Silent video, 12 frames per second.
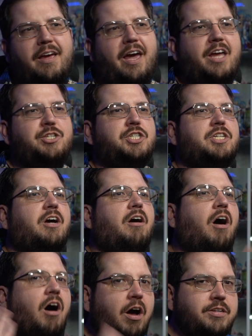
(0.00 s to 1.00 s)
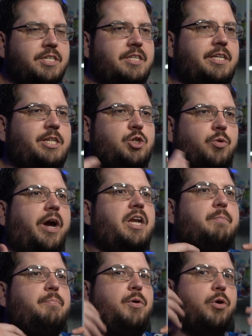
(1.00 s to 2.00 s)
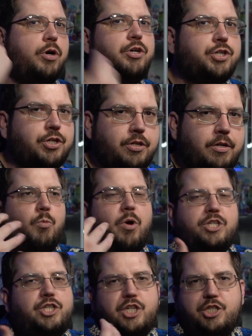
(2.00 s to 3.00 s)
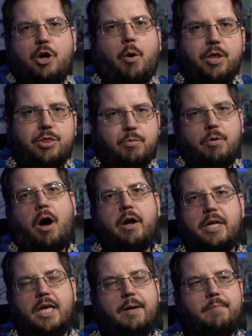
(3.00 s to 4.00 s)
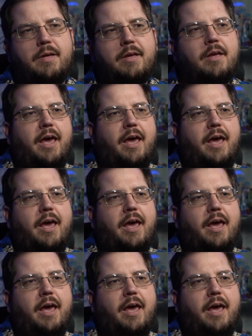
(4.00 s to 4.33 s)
And she's constantly trying to push what she's going through onto him.